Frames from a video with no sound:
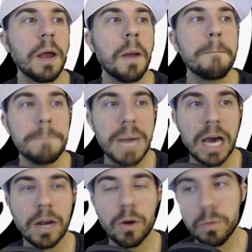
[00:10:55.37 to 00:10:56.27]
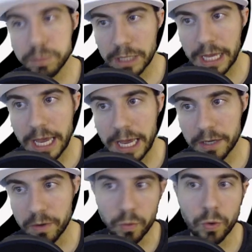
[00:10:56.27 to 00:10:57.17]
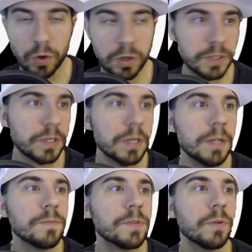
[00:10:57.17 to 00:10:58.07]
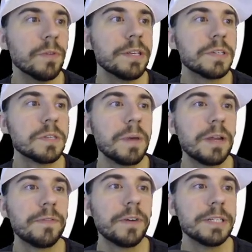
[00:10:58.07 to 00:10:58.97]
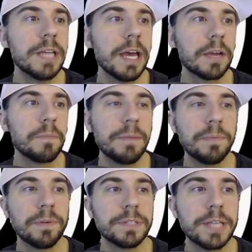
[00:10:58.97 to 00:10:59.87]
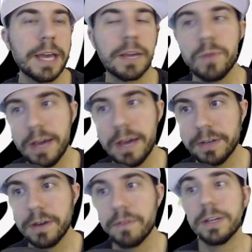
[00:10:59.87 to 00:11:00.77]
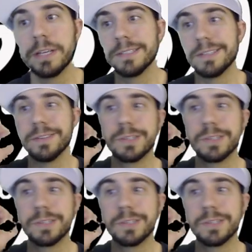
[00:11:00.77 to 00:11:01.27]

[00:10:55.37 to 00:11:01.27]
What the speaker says: mono black auras. So this has been a fun deck, popular deck. We haven't covered it until this